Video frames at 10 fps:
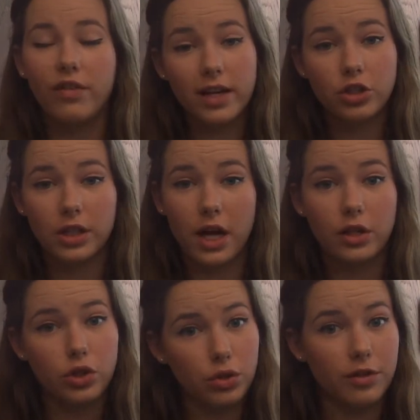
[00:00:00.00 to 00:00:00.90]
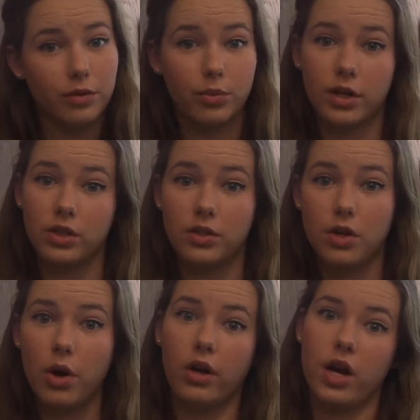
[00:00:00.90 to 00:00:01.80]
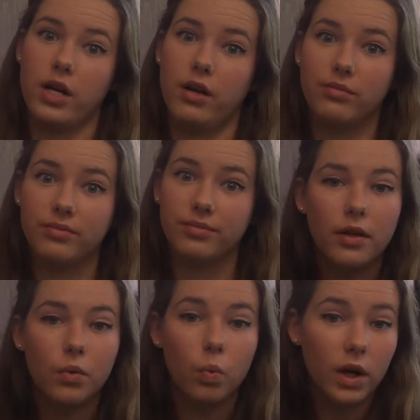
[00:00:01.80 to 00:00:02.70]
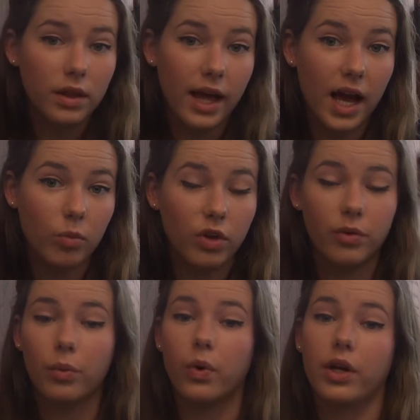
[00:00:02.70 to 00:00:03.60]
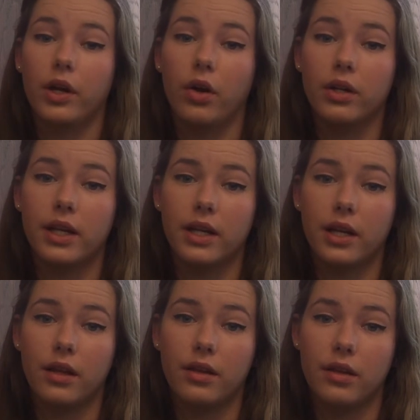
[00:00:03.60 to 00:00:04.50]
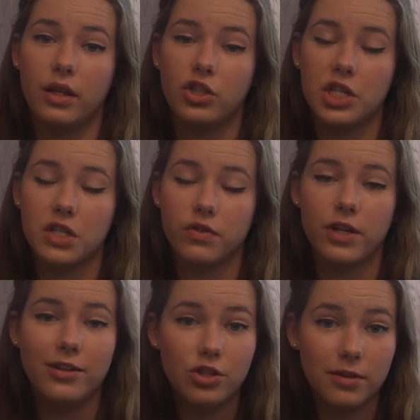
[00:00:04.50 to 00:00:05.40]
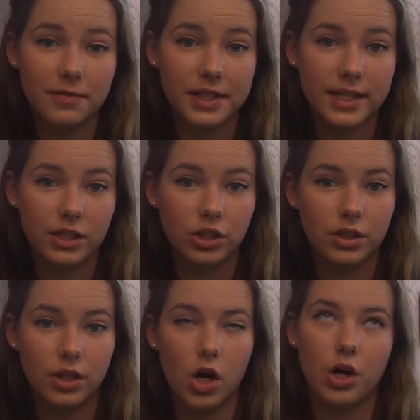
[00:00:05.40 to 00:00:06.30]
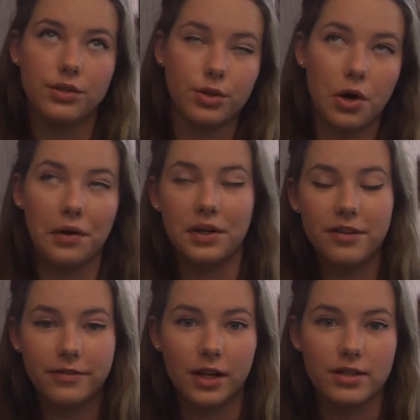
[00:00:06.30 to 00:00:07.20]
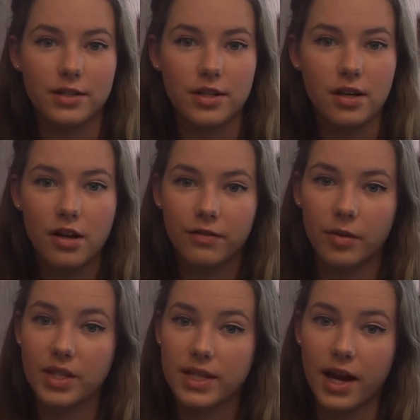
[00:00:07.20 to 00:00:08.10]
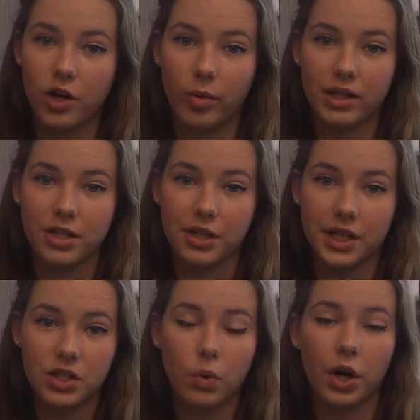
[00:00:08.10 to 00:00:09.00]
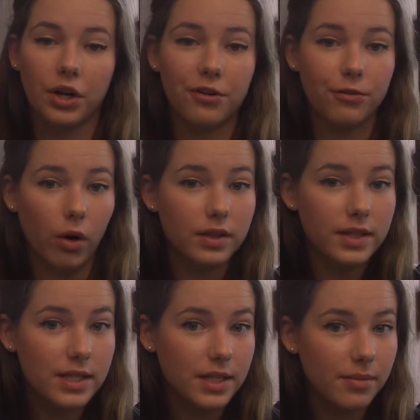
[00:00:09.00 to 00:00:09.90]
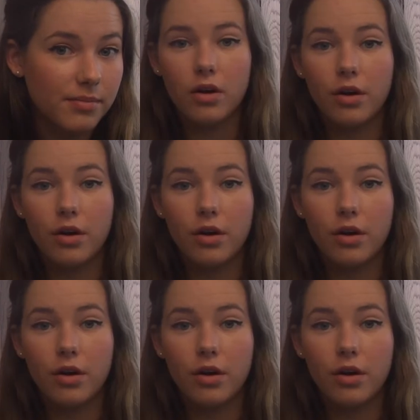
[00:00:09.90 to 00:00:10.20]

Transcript: We've actually got 2 different projects going right now. In one lab, we've been working on getting the genes for nitrogen fixation, also called a NIF cluster, from a cyanobacteria to work in a foreign system.